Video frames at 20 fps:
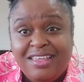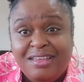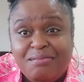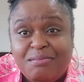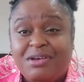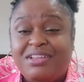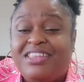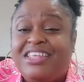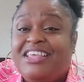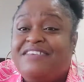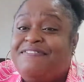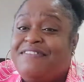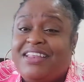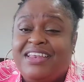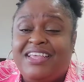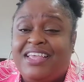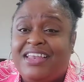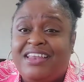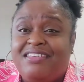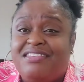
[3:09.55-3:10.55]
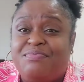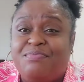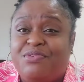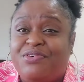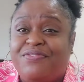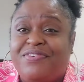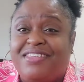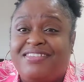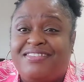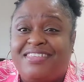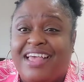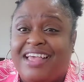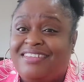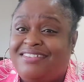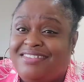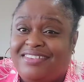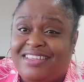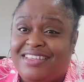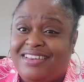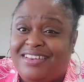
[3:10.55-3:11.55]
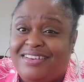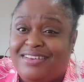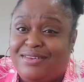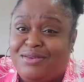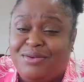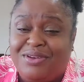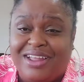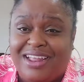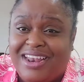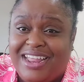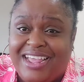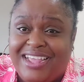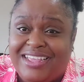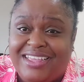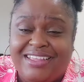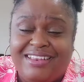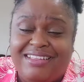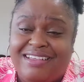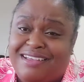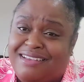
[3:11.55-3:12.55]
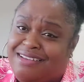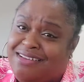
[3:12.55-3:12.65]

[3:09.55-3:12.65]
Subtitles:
But even in kiddies movies, I still do not like it.